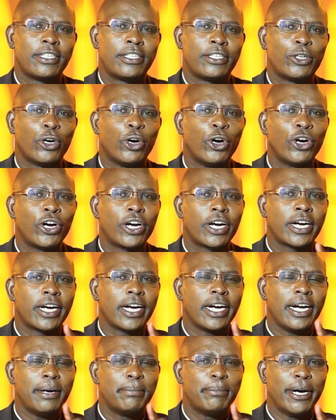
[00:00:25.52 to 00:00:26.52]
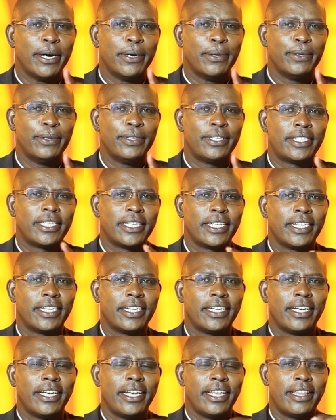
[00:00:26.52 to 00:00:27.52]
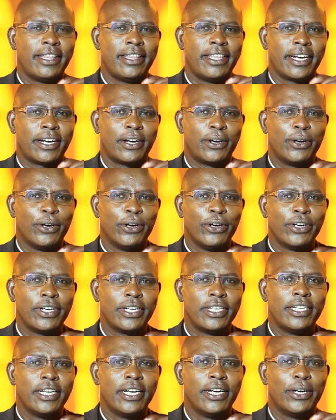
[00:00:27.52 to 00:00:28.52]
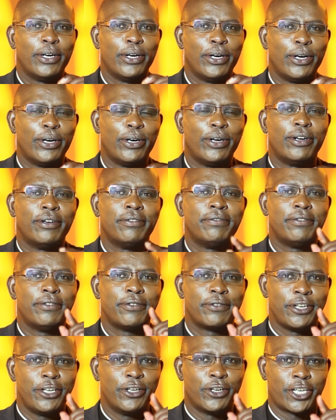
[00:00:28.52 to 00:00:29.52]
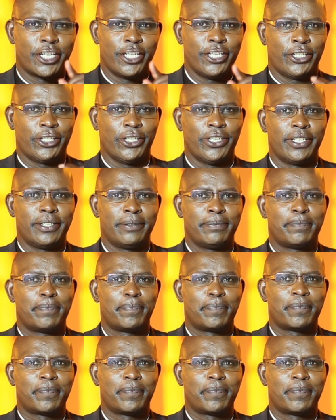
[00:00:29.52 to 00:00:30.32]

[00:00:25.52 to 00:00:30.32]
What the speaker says: talk about the God of Relocation,